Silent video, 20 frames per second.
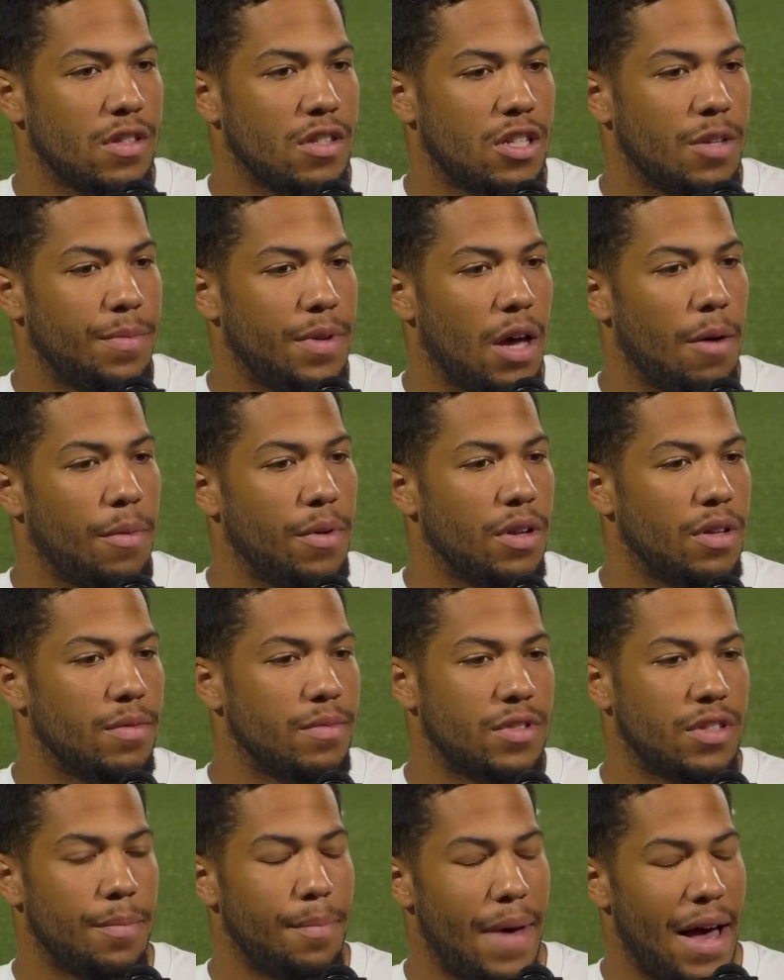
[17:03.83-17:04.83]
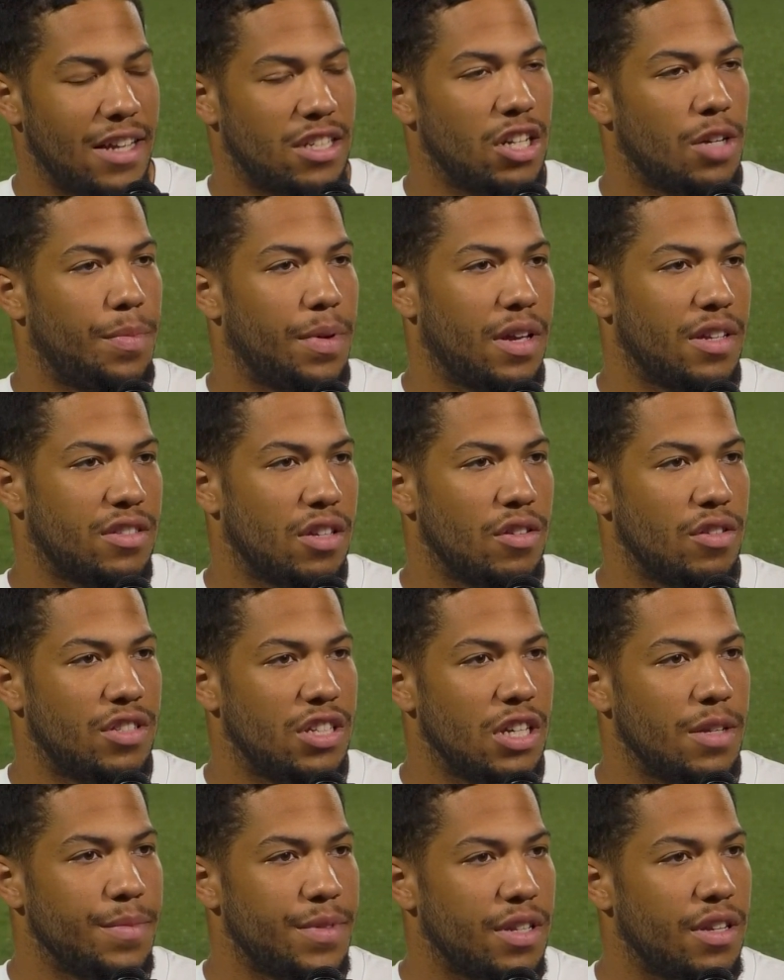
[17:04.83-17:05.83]
to be able to match up against other
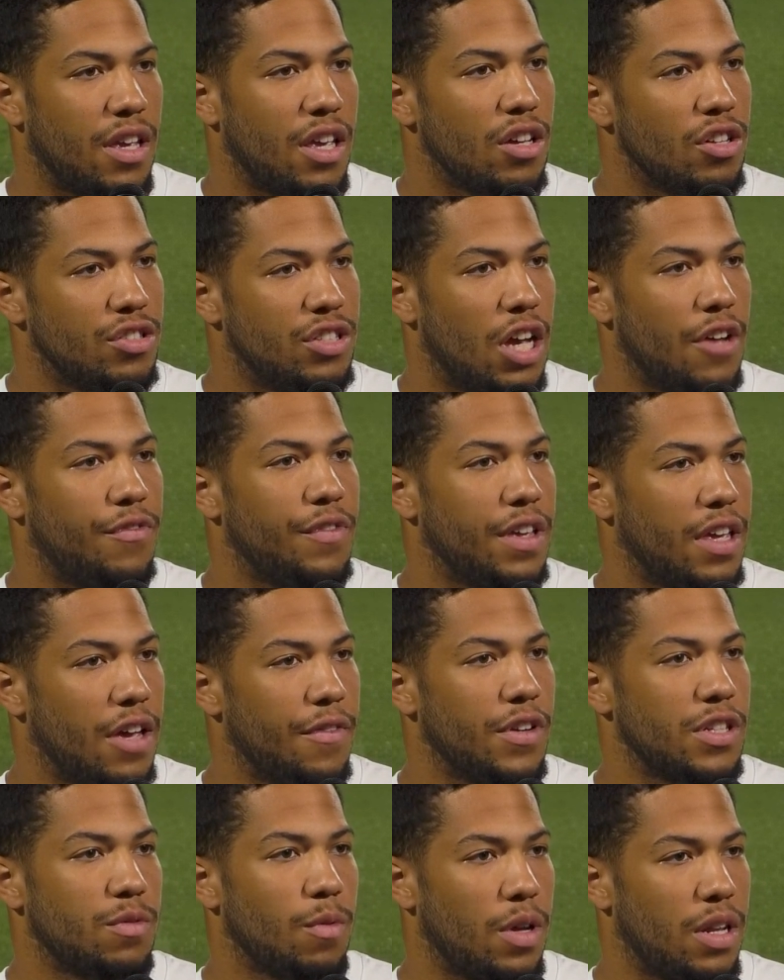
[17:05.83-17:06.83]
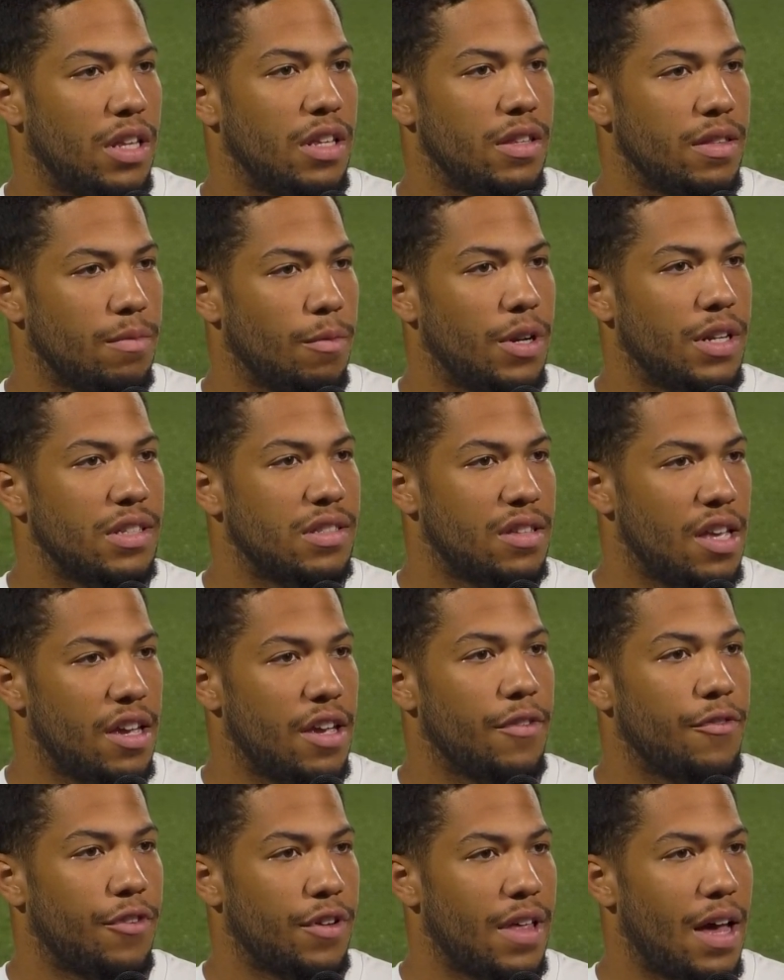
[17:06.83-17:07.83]
teams, he'll definitely give us what he's
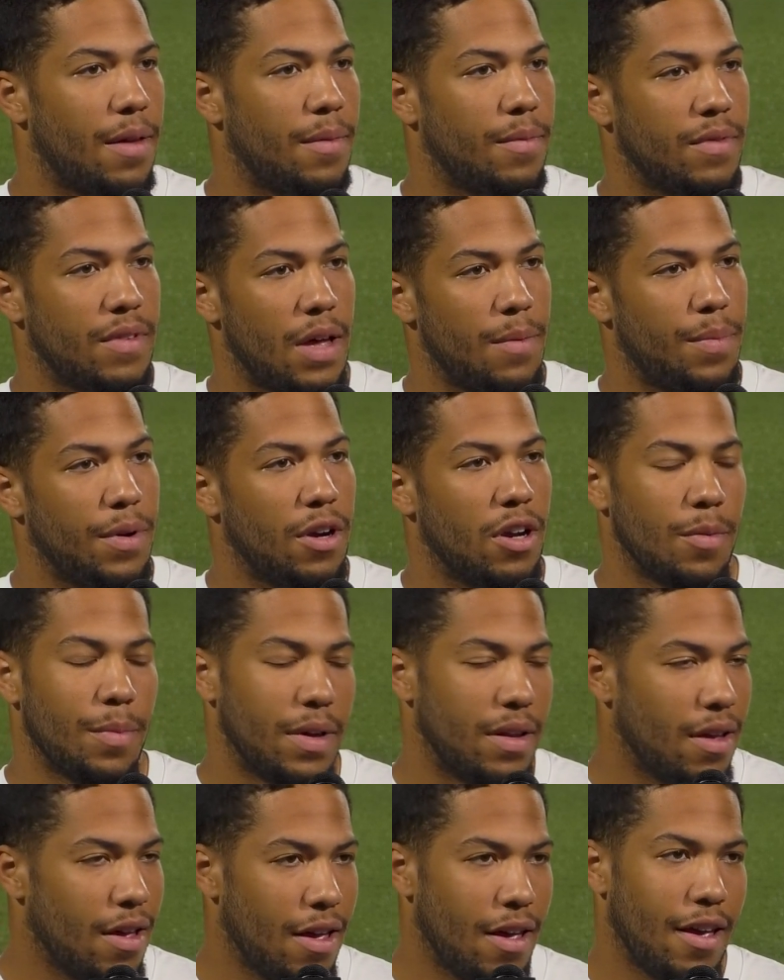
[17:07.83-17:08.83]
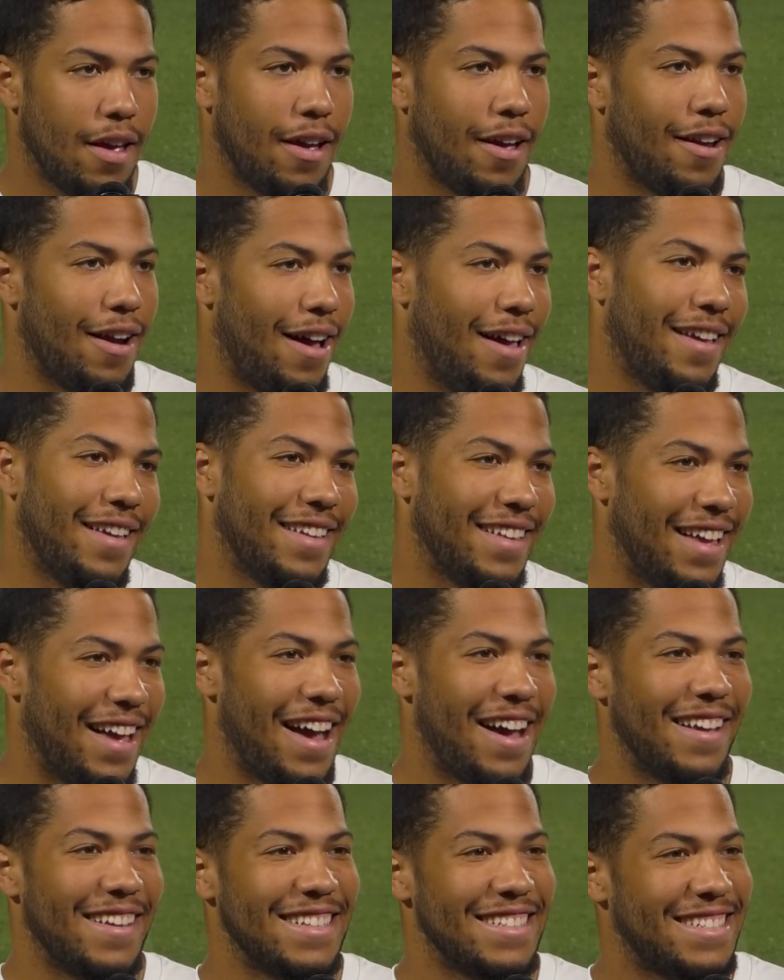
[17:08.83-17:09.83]
thinking for that period. But, you know,
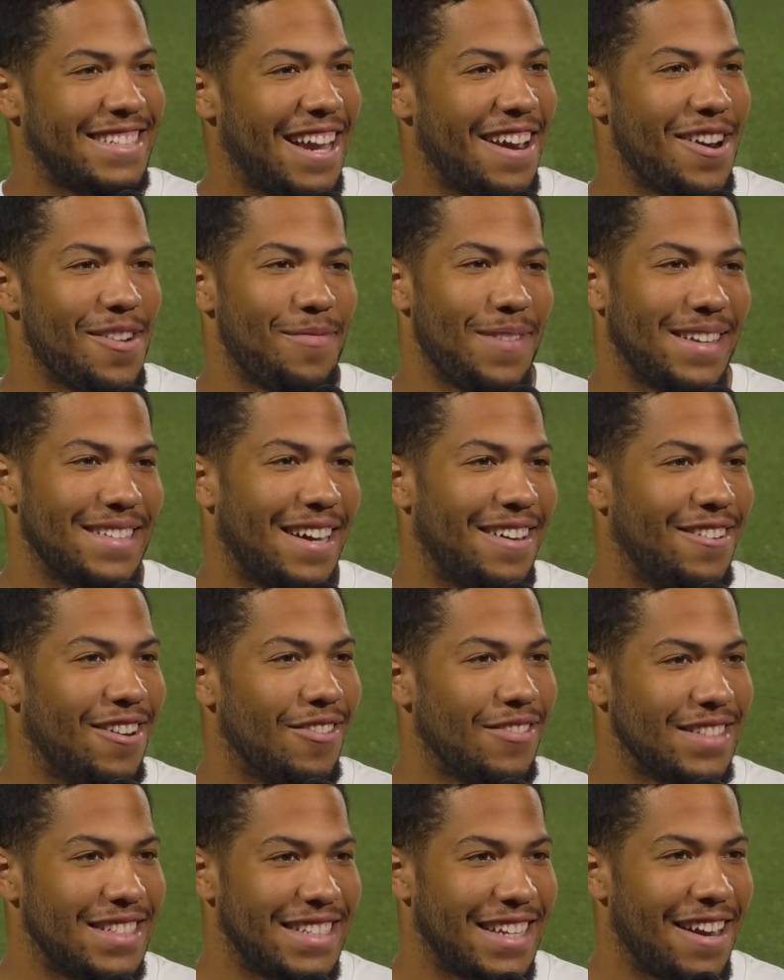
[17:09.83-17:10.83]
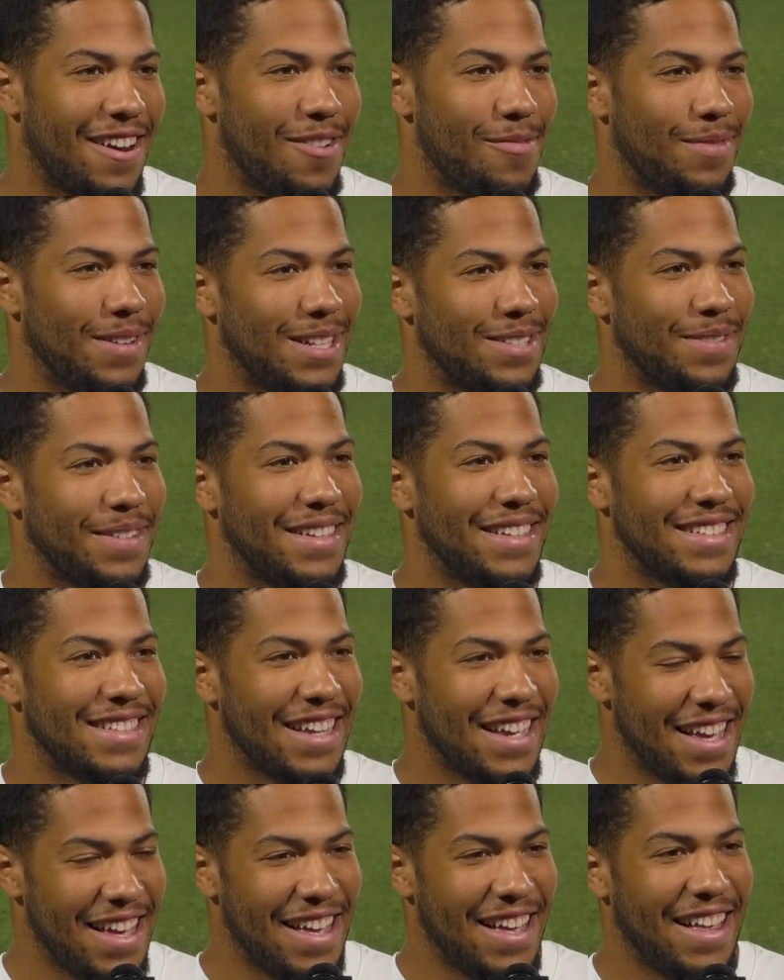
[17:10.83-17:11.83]
a scary place, I don't know if it's a scary place, but
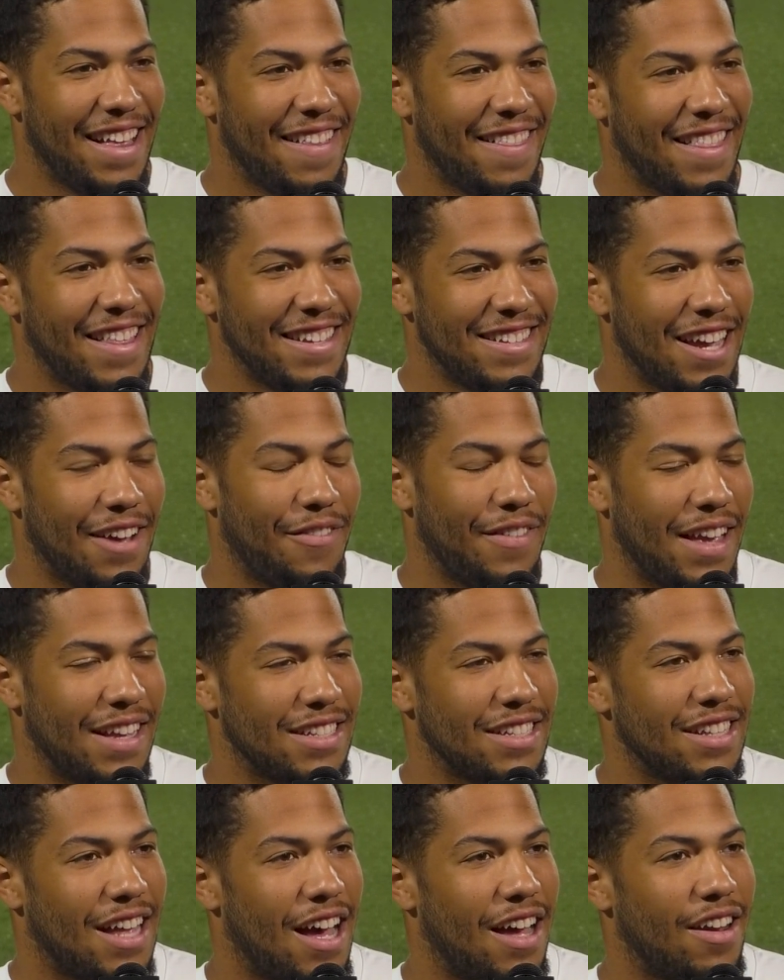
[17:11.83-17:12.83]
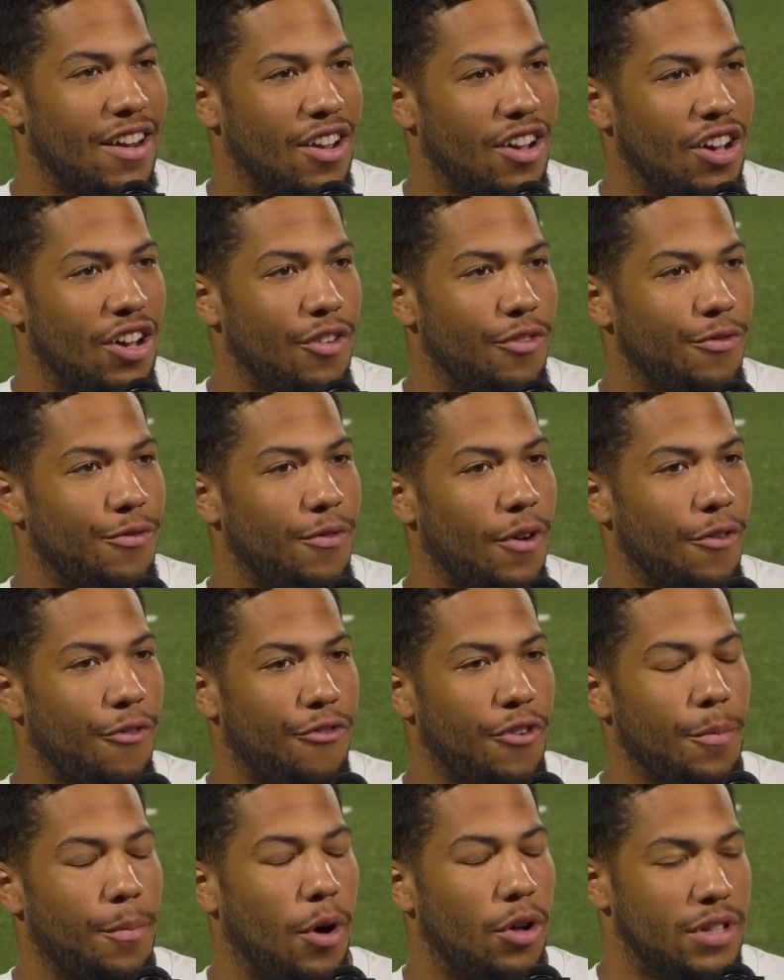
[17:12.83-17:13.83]
he definitely has a lot of
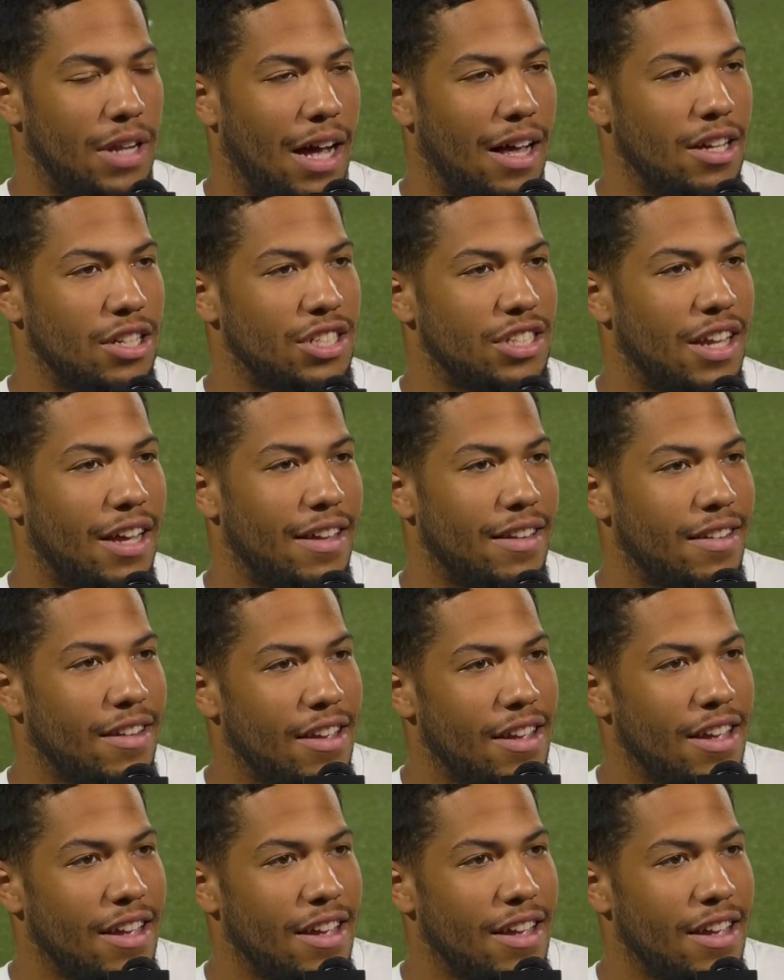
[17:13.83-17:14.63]
football knowledge that